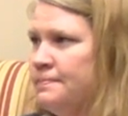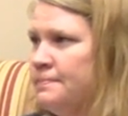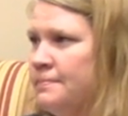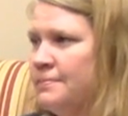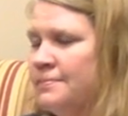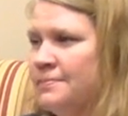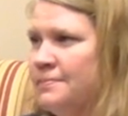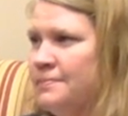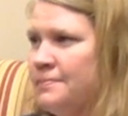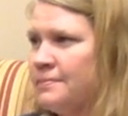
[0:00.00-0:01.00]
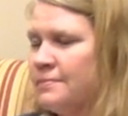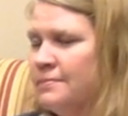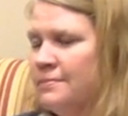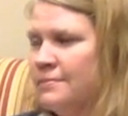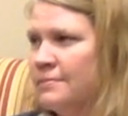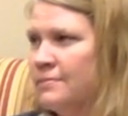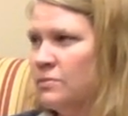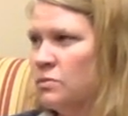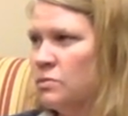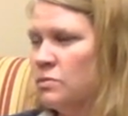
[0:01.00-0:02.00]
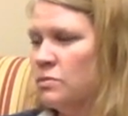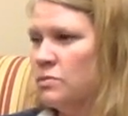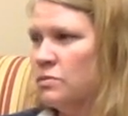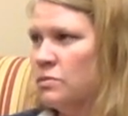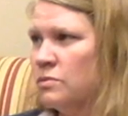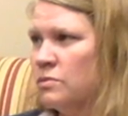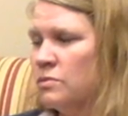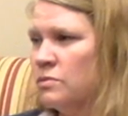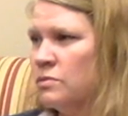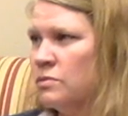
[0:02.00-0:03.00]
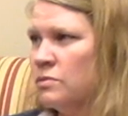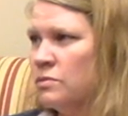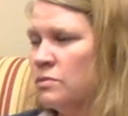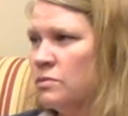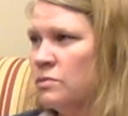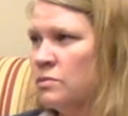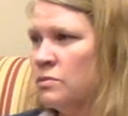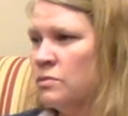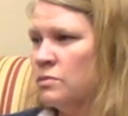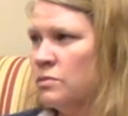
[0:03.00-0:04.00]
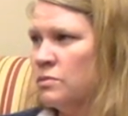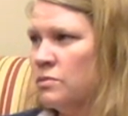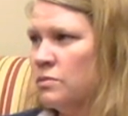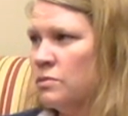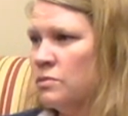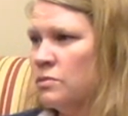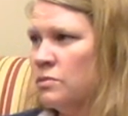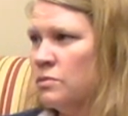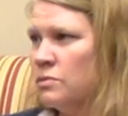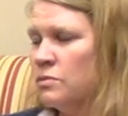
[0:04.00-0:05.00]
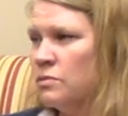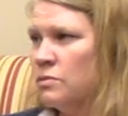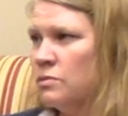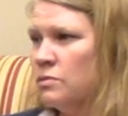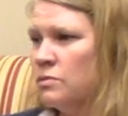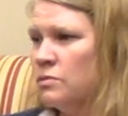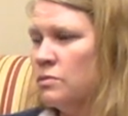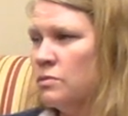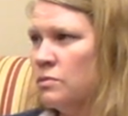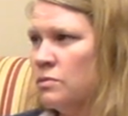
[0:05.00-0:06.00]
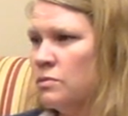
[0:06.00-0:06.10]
No words are spoken by the person on screen.